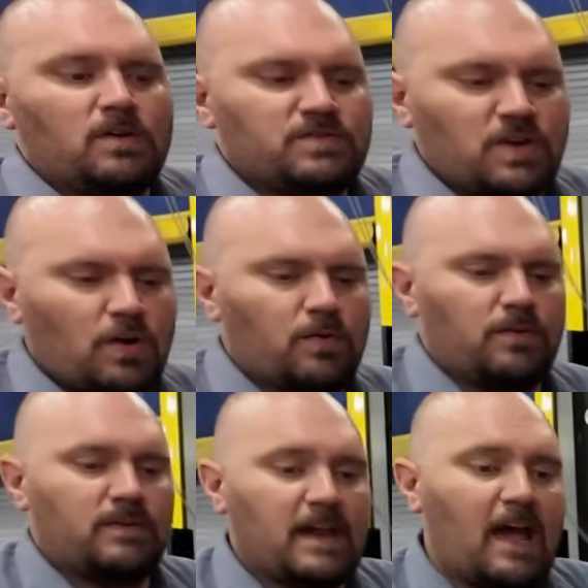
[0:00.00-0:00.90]

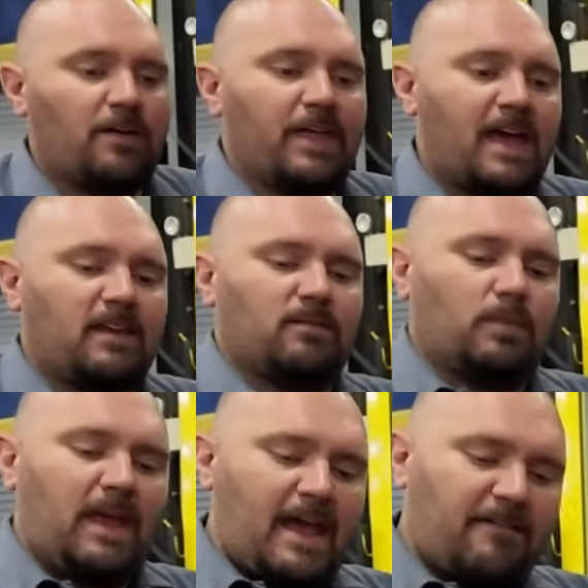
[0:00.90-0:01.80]
So now that
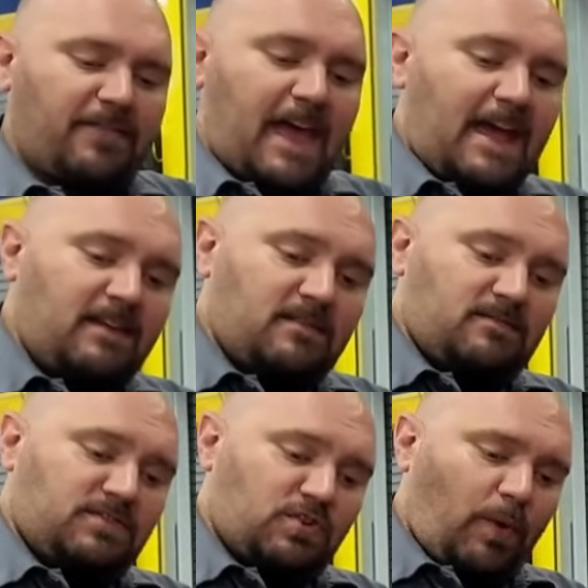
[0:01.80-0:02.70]
we have that
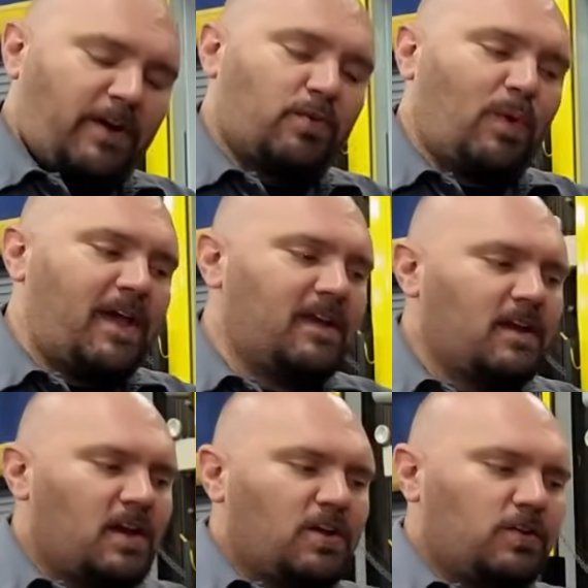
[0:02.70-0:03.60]
squared away,
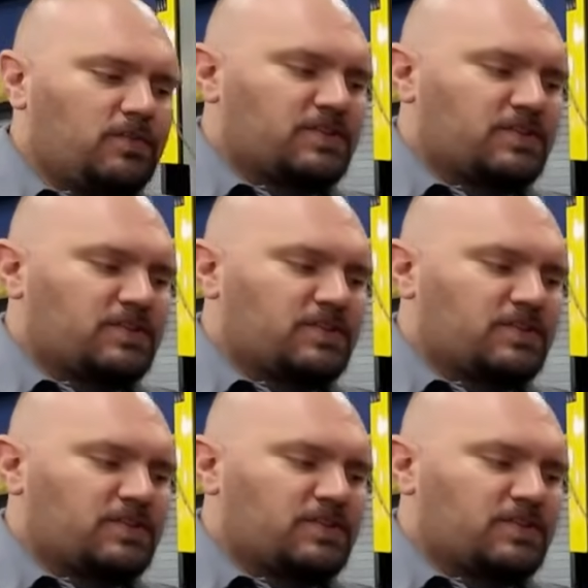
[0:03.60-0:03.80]
you